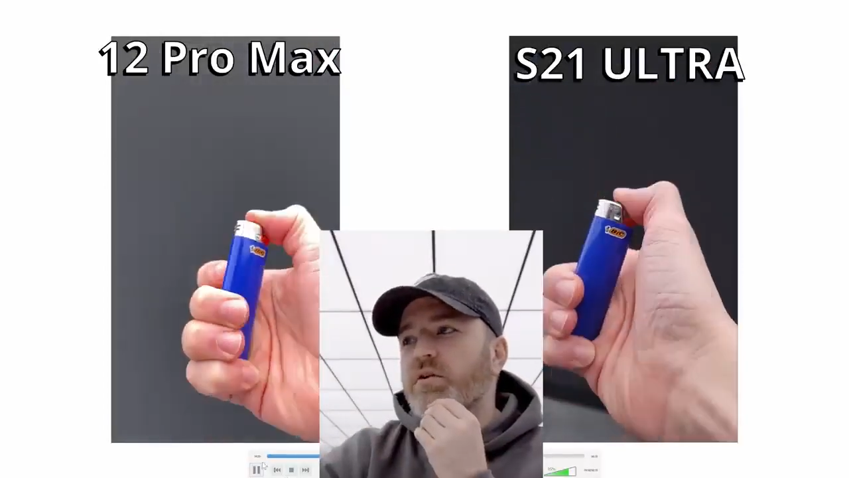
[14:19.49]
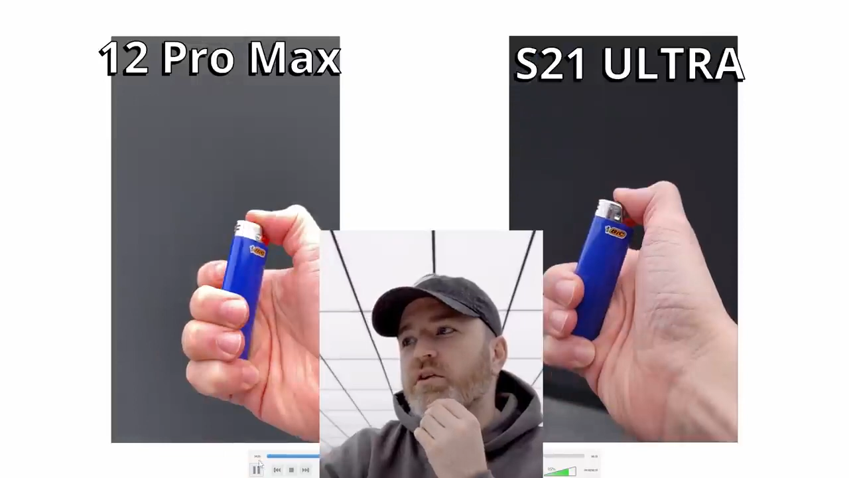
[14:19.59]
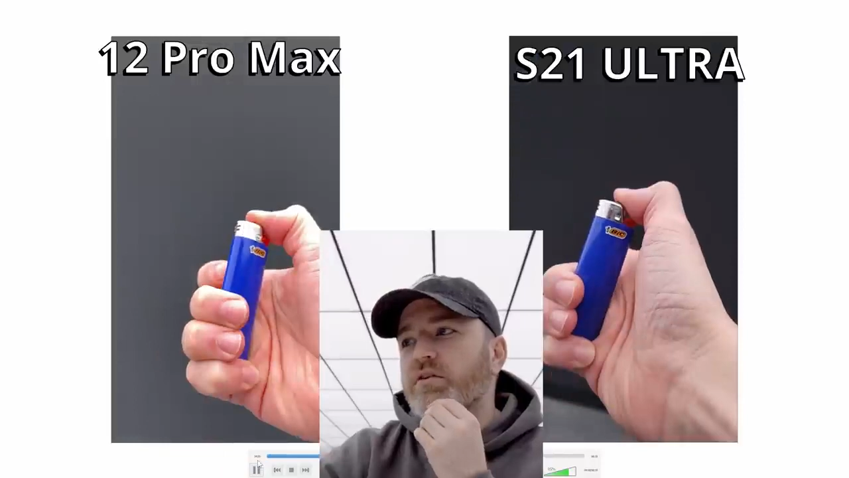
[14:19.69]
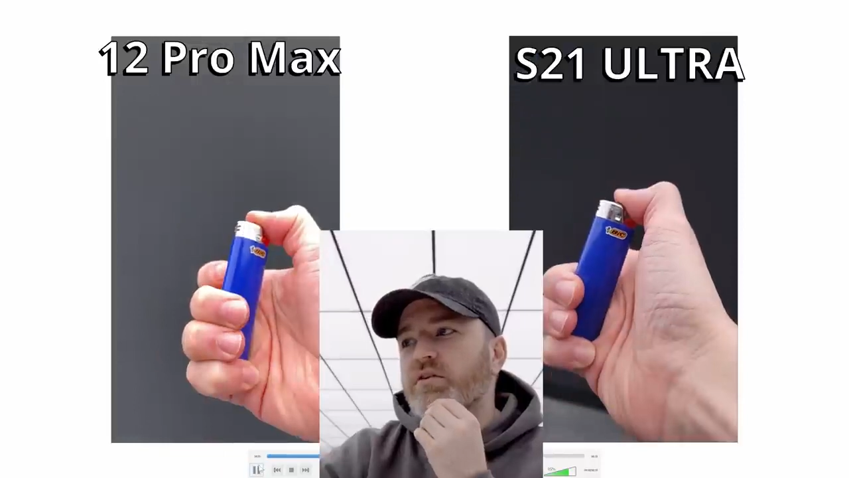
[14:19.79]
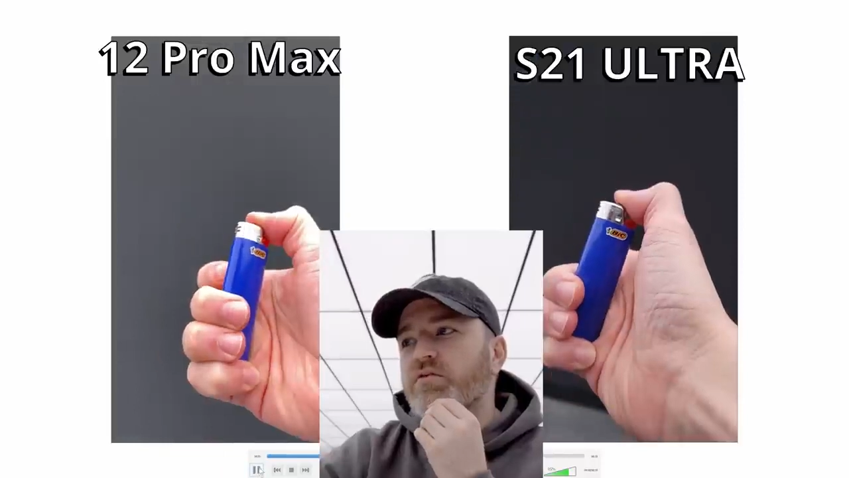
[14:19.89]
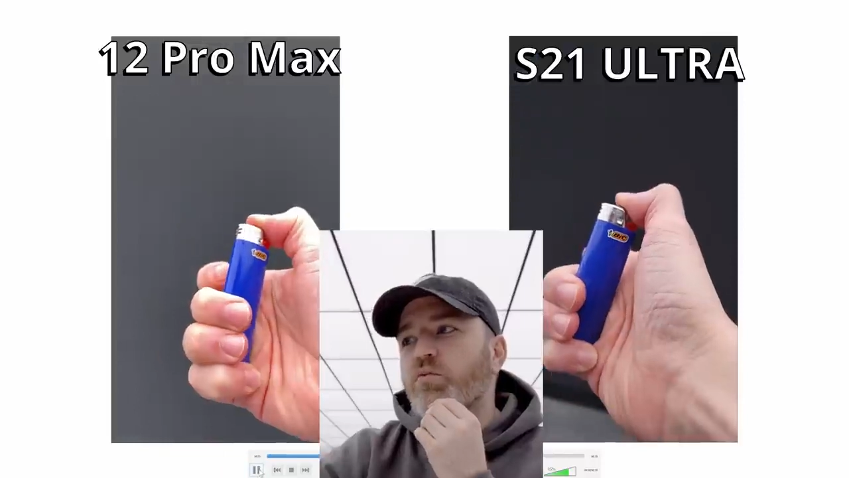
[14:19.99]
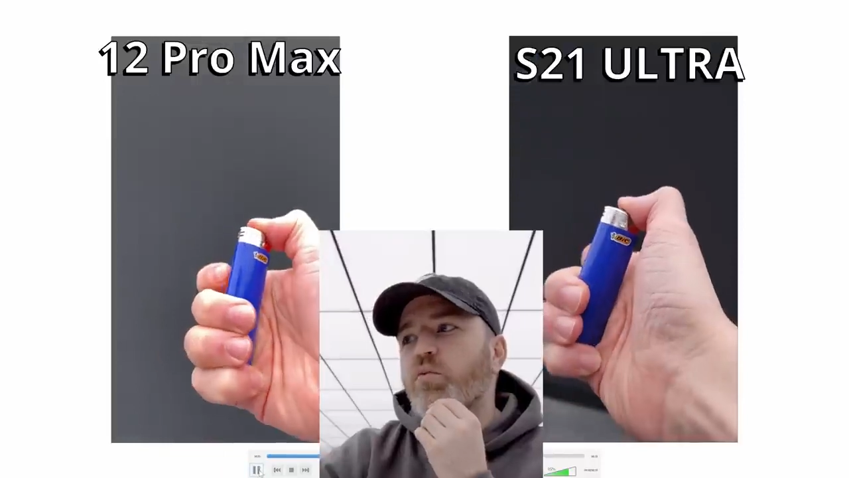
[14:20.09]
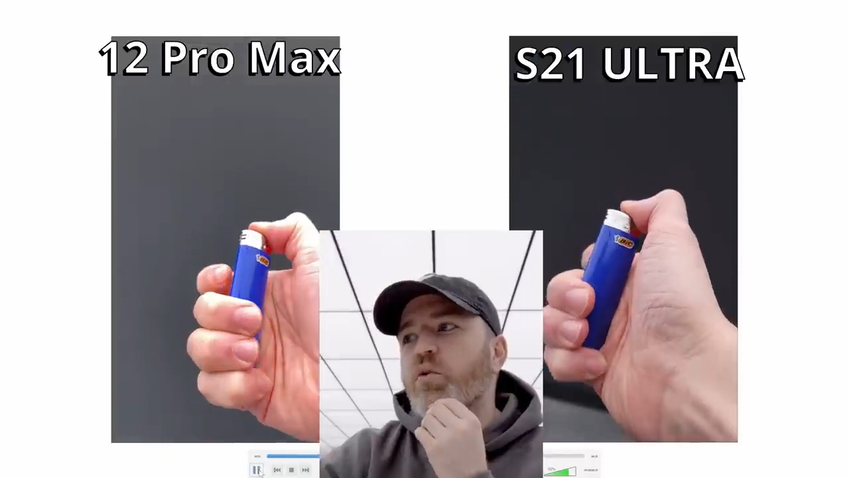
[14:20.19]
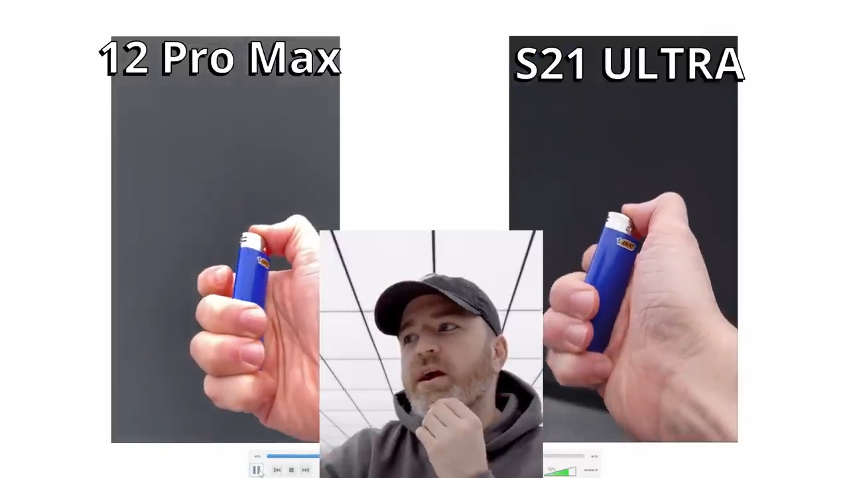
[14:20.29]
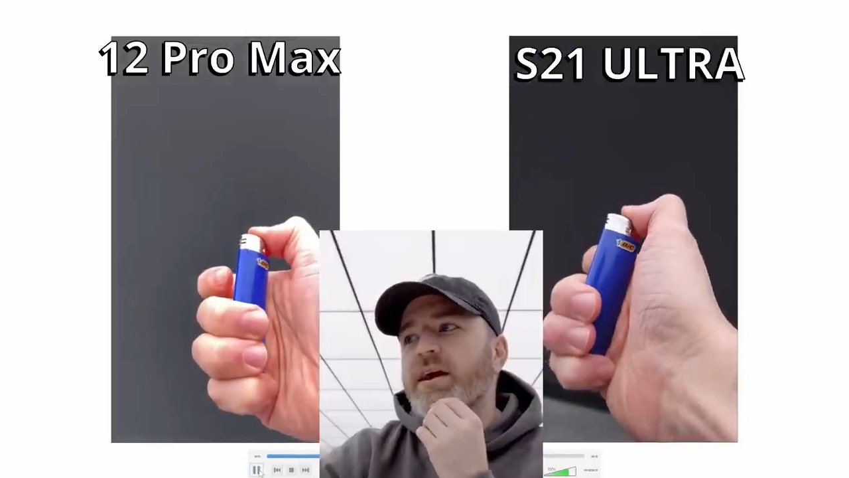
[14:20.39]
here looks
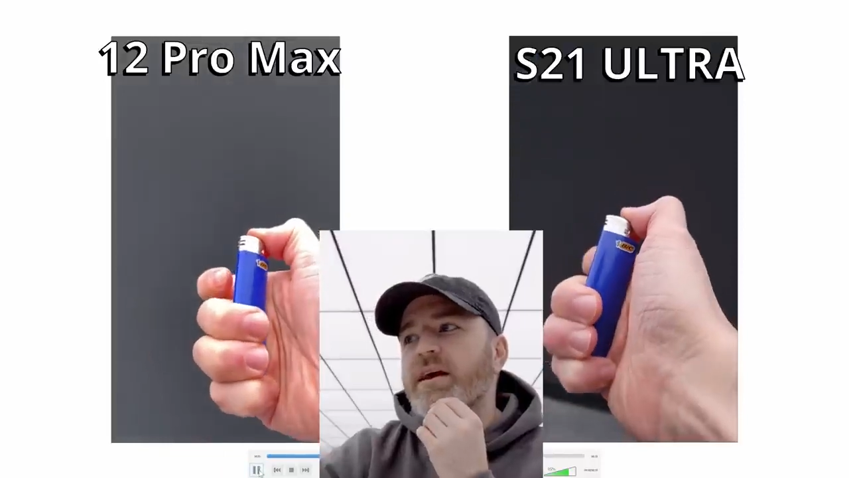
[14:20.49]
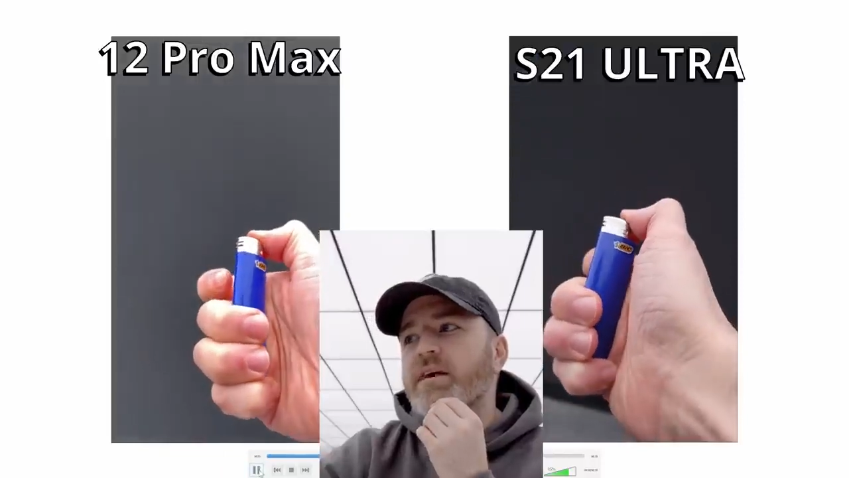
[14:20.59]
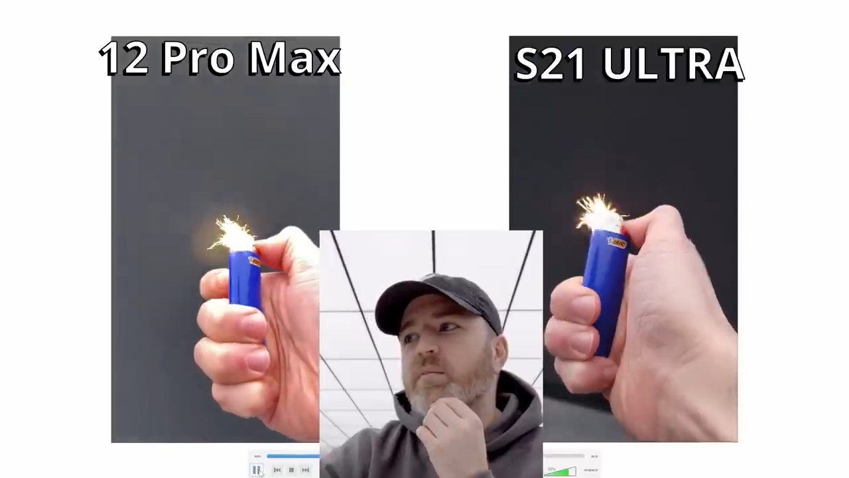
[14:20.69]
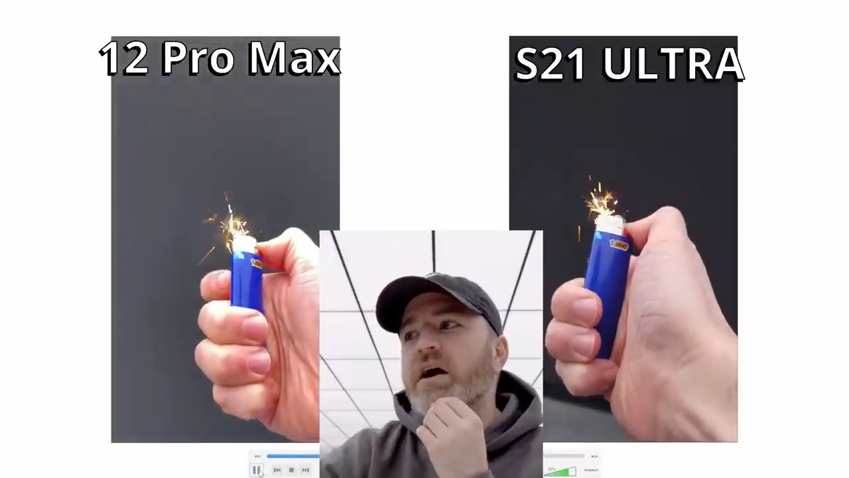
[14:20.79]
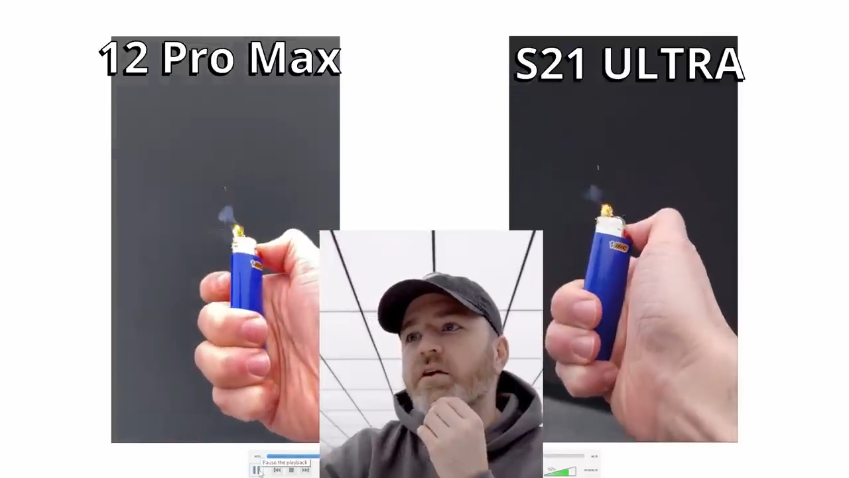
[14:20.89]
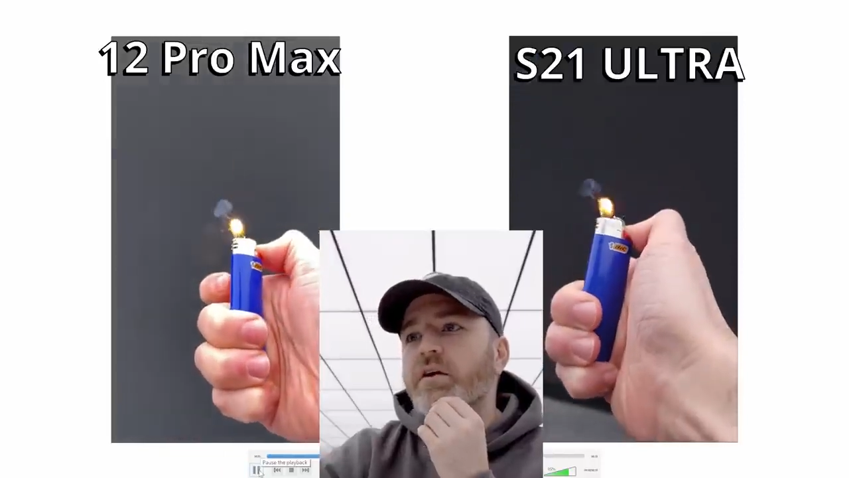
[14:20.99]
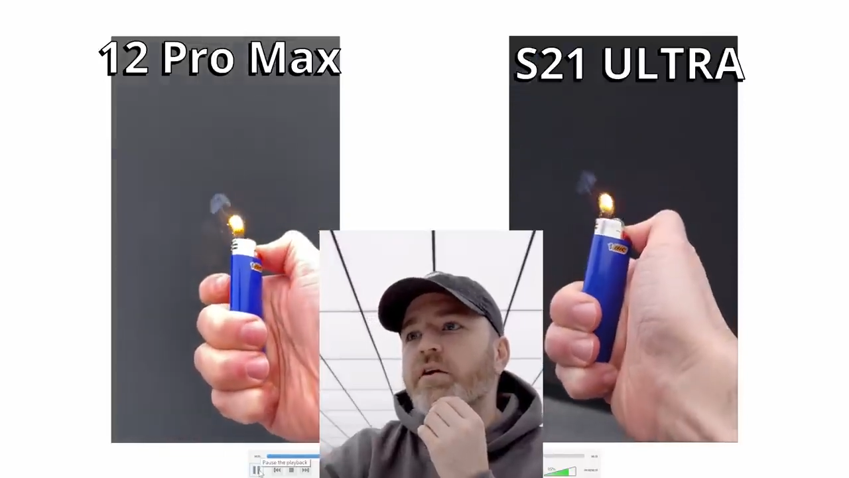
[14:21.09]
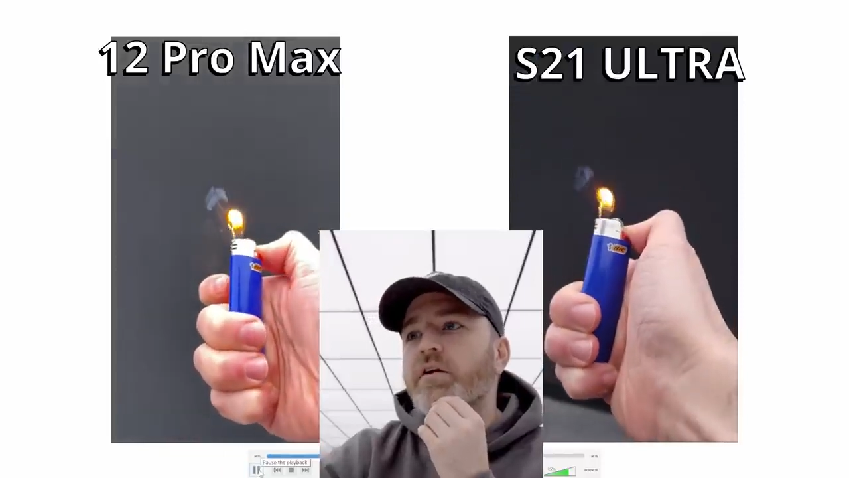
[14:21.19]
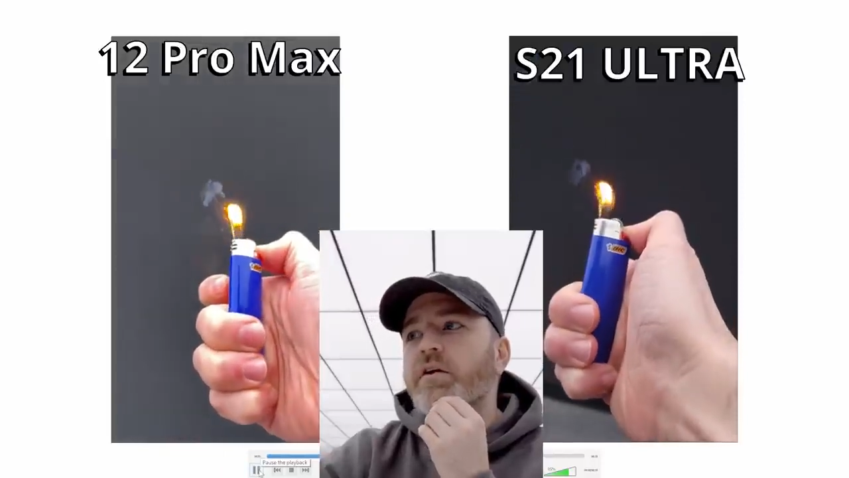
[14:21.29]
way better.